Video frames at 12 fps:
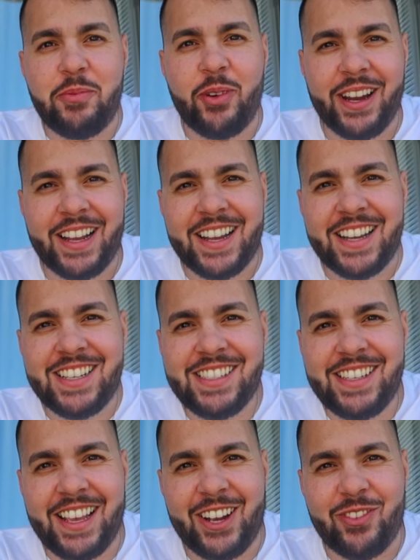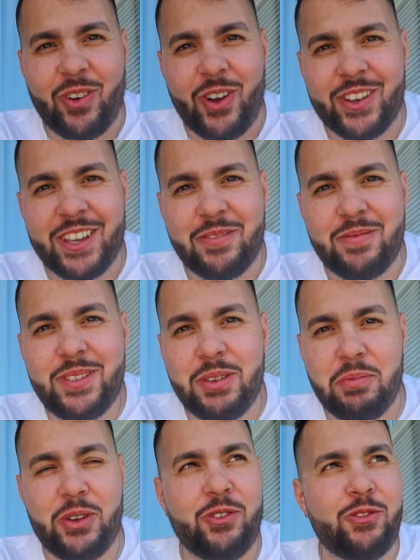morning guys and welcome to
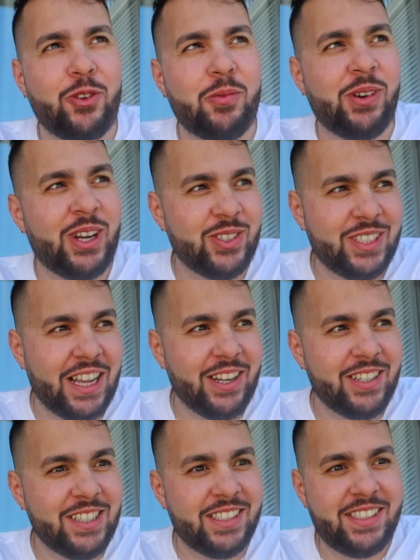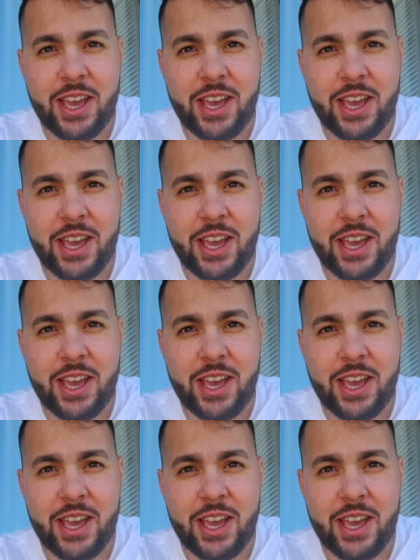beautiful Buenos Aires.